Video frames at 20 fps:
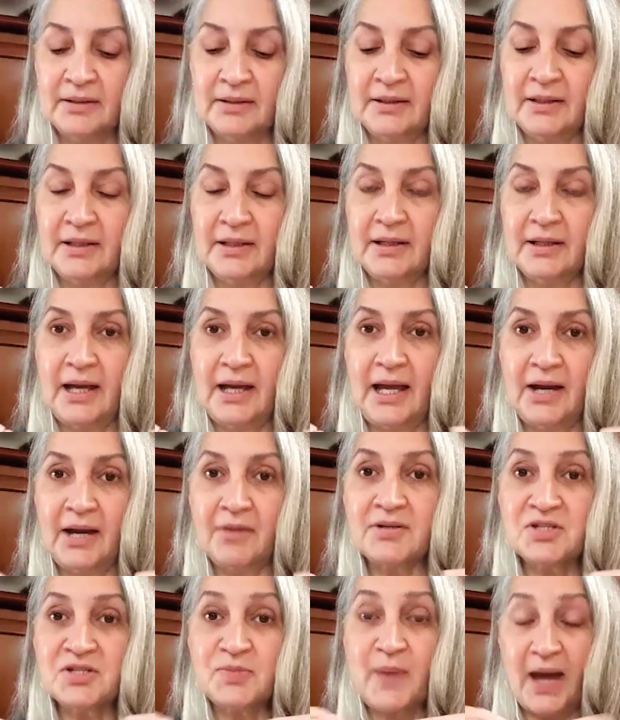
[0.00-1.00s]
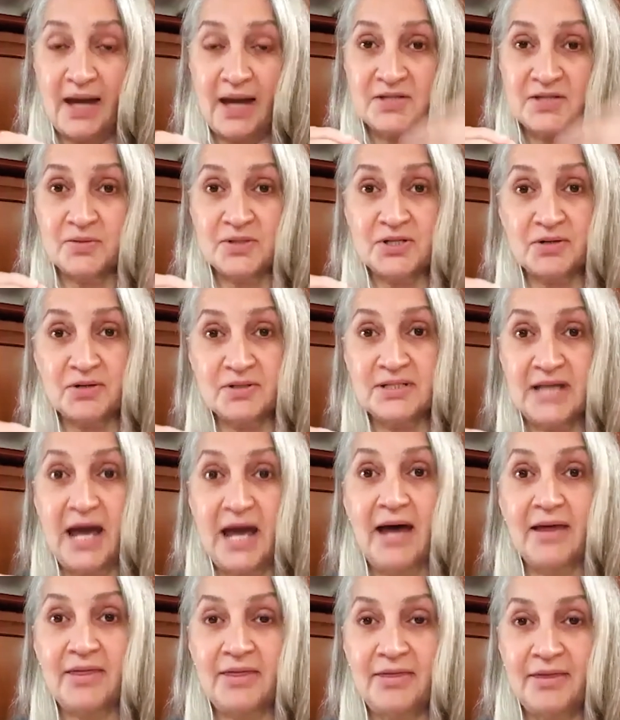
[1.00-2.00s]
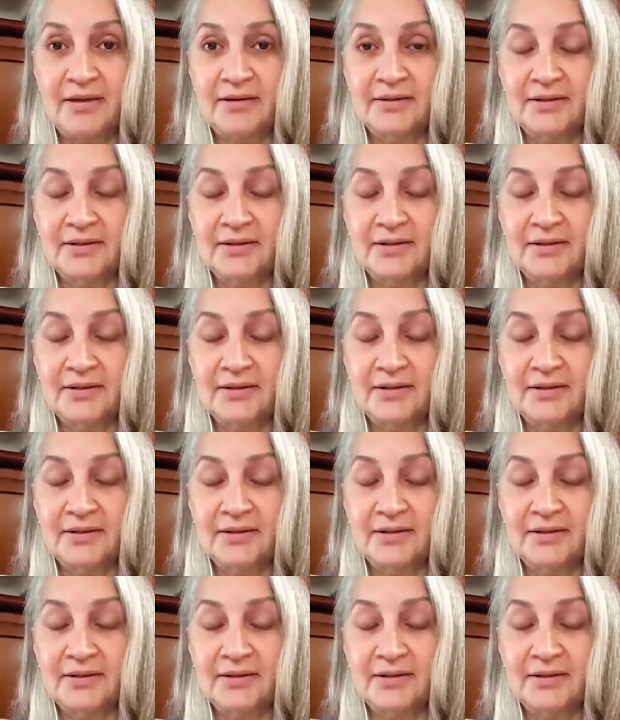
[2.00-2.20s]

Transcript: Aaron's past was her death,